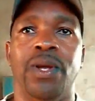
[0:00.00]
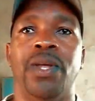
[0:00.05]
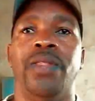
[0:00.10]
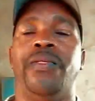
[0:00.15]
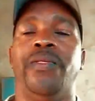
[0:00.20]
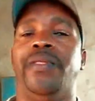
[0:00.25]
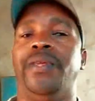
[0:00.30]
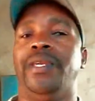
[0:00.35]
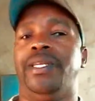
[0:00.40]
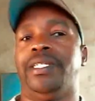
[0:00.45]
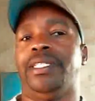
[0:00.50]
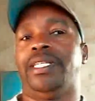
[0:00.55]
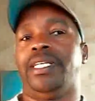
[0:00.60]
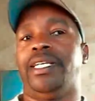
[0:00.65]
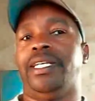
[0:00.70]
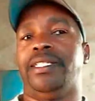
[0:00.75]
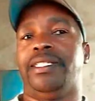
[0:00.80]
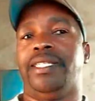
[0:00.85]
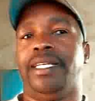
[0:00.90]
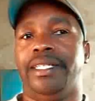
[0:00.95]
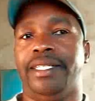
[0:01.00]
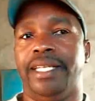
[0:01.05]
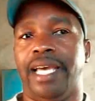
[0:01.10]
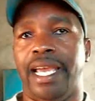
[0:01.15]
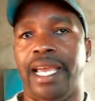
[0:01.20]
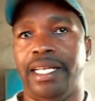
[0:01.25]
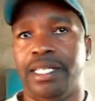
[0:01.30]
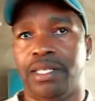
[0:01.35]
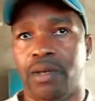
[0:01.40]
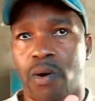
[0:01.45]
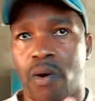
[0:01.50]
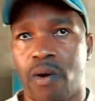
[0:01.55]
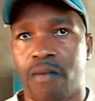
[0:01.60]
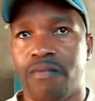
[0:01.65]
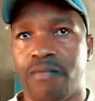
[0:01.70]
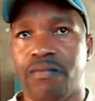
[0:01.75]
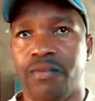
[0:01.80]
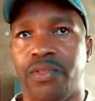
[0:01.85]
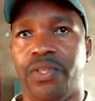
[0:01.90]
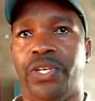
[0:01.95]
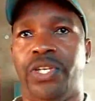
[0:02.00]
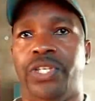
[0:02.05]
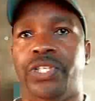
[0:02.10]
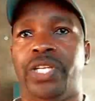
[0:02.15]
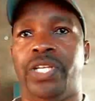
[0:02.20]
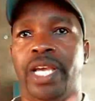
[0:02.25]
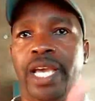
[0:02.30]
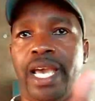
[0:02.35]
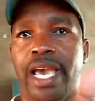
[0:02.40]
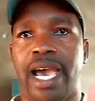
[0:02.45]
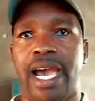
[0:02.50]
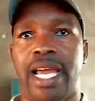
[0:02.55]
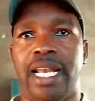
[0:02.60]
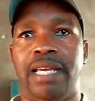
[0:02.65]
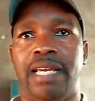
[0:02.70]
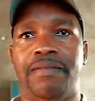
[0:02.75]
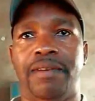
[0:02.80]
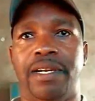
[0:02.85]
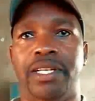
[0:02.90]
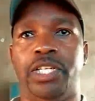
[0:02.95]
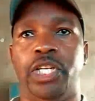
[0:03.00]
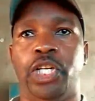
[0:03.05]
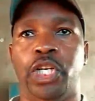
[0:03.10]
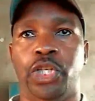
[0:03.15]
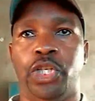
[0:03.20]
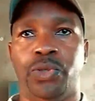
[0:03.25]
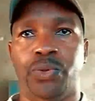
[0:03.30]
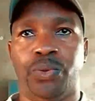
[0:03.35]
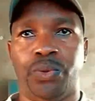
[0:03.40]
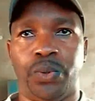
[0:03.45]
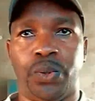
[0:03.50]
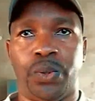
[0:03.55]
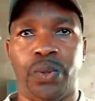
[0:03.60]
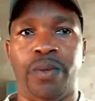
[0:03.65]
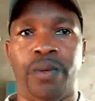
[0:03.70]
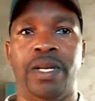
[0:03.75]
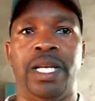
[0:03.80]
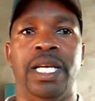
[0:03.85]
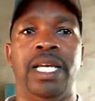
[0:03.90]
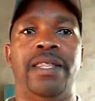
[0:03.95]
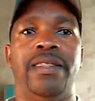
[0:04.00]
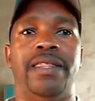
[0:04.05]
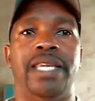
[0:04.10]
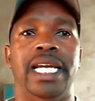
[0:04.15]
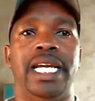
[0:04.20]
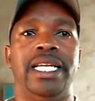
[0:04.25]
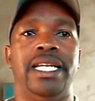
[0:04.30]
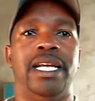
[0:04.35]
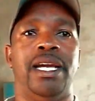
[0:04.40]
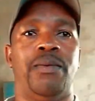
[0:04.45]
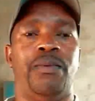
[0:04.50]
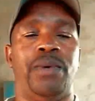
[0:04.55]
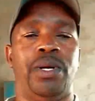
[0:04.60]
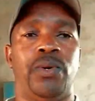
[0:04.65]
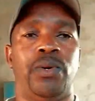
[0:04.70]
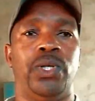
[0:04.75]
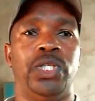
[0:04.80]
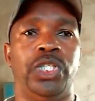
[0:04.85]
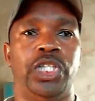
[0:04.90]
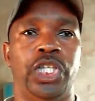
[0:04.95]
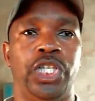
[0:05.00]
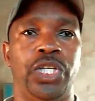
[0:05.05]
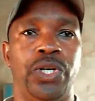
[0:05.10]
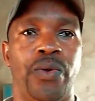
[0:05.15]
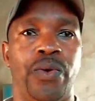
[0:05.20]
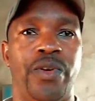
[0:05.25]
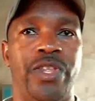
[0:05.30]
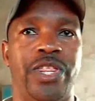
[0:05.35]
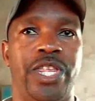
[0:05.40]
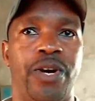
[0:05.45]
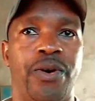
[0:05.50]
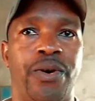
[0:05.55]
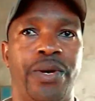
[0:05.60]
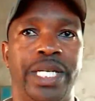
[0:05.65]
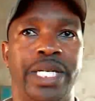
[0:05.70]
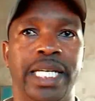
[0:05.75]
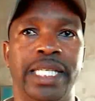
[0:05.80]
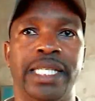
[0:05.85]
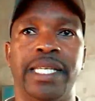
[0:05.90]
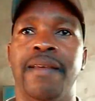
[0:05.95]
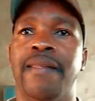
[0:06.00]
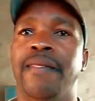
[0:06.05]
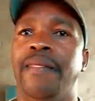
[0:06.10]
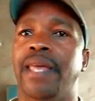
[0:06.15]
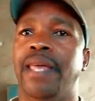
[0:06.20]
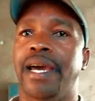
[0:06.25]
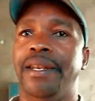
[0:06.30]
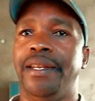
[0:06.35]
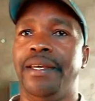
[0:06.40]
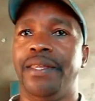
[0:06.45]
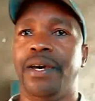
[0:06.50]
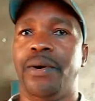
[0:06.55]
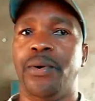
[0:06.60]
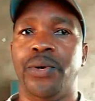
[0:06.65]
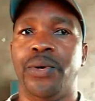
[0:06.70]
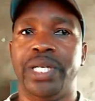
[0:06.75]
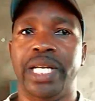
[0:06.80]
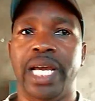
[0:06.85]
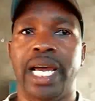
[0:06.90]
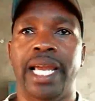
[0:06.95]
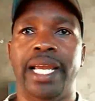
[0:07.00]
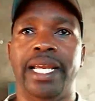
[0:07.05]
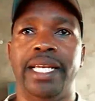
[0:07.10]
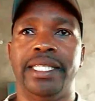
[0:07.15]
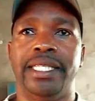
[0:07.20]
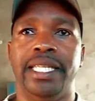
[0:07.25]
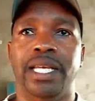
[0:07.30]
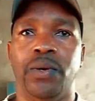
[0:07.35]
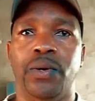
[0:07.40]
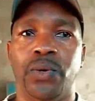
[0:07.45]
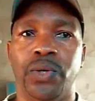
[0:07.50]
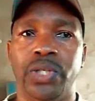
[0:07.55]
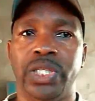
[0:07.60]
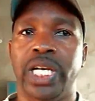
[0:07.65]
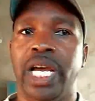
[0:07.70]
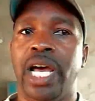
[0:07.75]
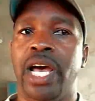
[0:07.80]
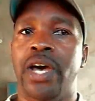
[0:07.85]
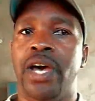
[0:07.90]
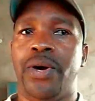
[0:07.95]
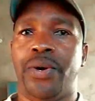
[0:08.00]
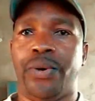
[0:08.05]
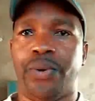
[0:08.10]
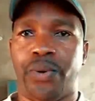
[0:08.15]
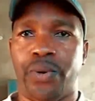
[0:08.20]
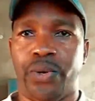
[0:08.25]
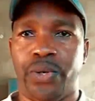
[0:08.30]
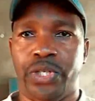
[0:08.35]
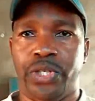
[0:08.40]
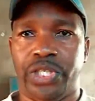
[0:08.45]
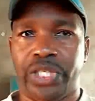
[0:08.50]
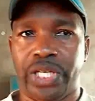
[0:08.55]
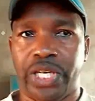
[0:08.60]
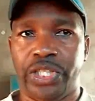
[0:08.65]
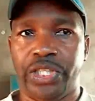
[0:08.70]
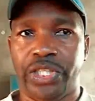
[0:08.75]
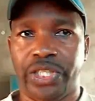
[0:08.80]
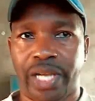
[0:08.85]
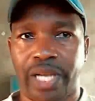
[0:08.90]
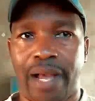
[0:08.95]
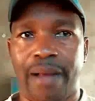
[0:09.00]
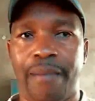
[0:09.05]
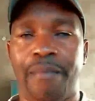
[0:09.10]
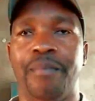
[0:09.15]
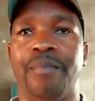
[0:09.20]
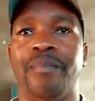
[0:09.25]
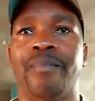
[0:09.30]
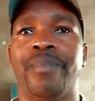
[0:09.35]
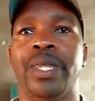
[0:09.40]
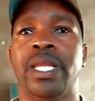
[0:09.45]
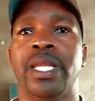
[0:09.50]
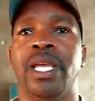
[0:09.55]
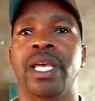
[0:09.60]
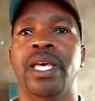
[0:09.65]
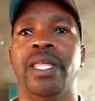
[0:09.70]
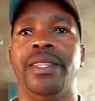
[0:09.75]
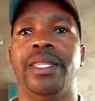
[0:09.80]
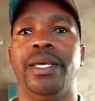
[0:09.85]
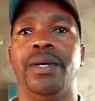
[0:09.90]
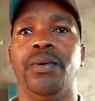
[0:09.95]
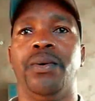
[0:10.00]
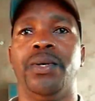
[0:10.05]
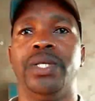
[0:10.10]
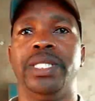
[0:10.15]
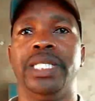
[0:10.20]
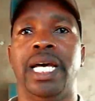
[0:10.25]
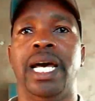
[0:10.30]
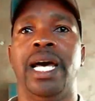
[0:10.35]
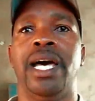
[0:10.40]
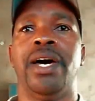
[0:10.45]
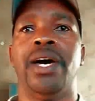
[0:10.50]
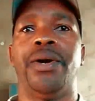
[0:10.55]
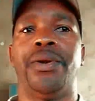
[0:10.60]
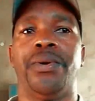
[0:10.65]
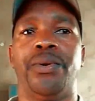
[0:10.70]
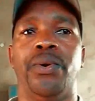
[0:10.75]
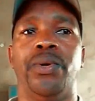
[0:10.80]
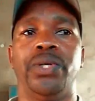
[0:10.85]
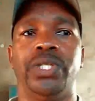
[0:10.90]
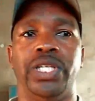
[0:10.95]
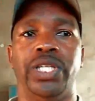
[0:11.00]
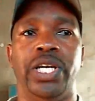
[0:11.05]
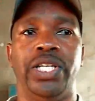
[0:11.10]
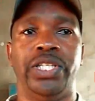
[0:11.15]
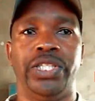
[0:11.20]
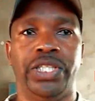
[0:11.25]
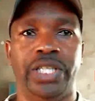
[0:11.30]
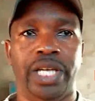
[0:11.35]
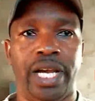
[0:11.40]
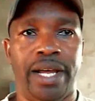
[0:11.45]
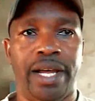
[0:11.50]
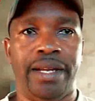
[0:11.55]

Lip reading: This is the diet of this elephant shrew. Then we continue with the orders. Another order is the order Rodentia. The order Rodentia.